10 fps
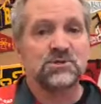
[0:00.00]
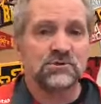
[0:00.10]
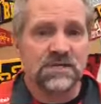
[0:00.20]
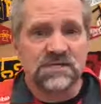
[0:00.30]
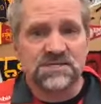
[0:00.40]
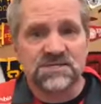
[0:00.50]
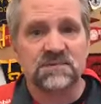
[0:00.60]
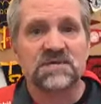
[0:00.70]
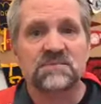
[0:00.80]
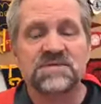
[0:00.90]
do need to
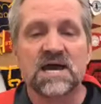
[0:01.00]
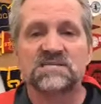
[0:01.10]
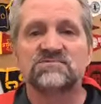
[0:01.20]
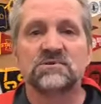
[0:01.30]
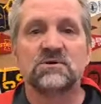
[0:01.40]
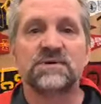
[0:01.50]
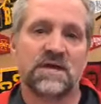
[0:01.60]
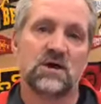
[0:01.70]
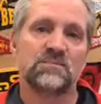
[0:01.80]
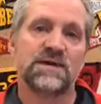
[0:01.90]
sometimes ask for a little bit of
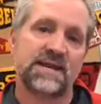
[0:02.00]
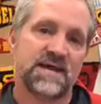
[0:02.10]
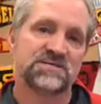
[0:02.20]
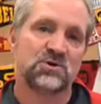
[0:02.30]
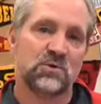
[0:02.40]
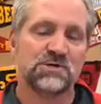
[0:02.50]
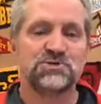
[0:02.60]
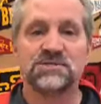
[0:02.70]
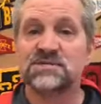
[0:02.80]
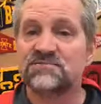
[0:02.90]
help and ask
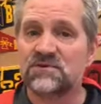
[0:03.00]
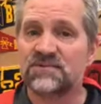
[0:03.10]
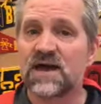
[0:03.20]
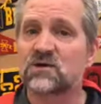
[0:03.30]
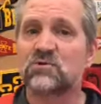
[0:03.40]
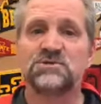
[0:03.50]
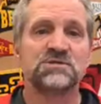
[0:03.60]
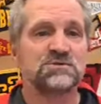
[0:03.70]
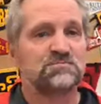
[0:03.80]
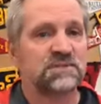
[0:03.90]
questions. If you've got
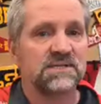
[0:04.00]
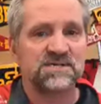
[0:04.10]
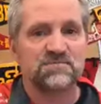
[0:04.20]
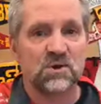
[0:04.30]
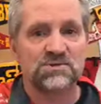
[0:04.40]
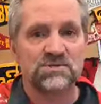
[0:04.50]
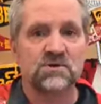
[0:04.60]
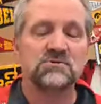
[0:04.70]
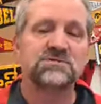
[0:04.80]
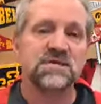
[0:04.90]
questions, please post
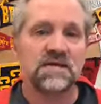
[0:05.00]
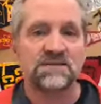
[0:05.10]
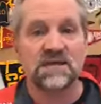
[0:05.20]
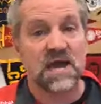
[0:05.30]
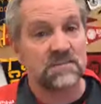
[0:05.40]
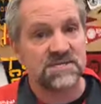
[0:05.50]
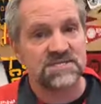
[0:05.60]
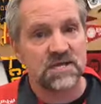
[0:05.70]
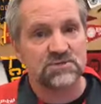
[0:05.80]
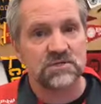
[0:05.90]
those in the comment
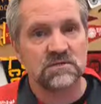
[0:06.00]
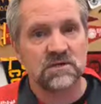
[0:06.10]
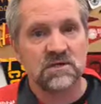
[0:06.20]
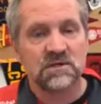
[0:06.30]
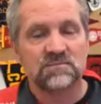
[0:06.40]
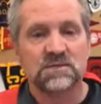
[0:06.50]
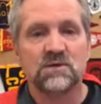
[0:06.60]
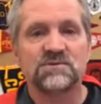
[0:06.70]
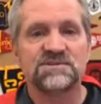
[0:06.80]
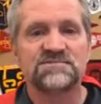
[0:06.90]
section
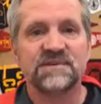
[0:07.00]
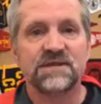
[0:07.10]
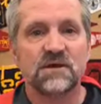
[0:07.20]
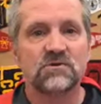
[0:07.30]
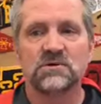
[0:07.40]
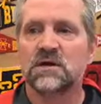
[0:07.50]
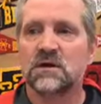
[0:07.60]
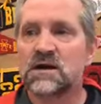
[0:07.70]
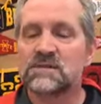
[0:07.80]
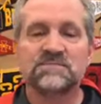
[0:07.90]
below this video.
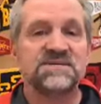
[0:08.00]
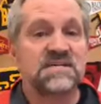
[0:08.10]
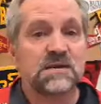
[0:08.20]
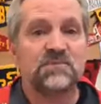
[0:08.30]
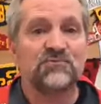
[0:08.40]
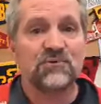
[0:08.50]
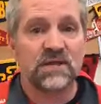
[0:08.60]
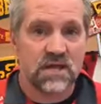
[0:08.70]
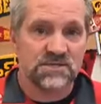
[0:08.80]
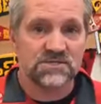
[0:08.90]
Set up a free
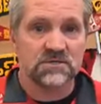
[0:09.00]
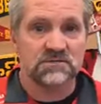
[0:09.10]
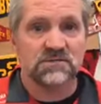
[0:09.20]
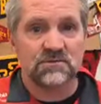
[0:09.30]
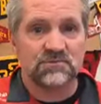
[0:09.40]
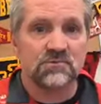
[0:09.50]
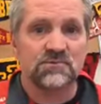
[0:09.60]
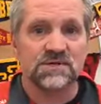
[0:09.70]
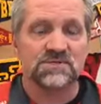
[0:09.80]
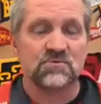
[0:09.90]
consult through
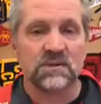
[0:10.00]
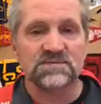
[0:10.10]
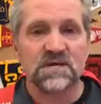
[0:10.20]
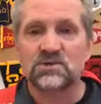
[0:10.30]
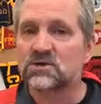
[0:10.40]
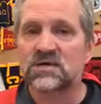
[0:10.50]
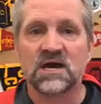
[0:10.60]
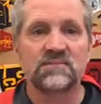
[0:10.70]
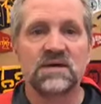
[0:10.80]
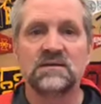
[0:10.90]
this website. You can
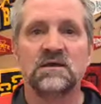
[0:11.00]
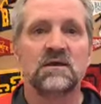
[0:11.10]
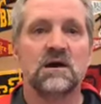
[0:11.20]
come in